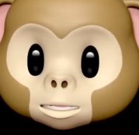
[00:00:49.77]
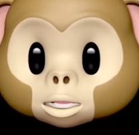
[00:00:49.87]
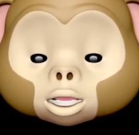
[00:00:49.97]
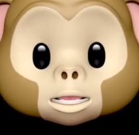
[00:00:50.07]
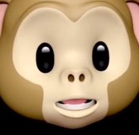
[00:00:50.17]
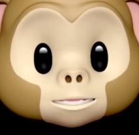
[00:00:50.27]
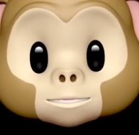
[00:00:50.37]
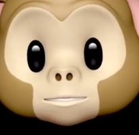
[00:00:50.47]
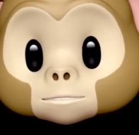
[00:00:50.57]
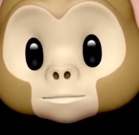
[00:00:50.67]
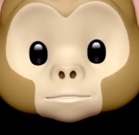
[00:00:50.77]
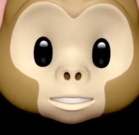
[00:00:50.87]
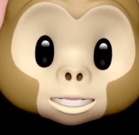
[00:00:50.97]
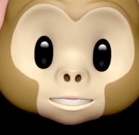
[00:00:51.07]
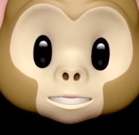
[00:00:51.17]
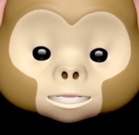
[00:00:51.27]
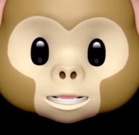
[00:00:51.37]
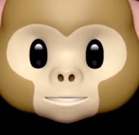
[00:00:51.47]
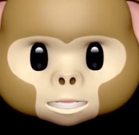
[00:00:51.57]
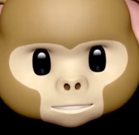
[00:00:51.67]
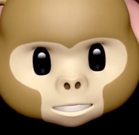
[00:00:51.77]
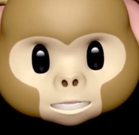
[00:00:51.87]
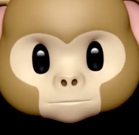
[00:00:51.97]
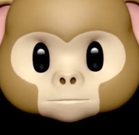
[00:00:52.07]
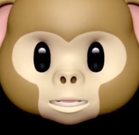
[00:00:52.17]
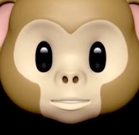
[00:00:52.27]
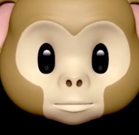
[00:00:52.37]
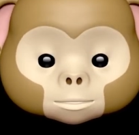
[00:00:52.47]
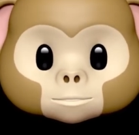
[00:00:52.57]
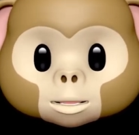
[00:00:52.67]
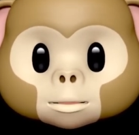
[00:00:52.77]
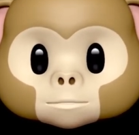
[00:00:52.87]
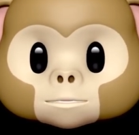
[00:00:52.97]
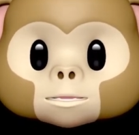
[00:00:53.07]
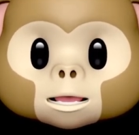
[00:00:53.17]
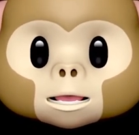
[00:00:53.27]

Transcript: Each letter represents a tanda, a group of songs.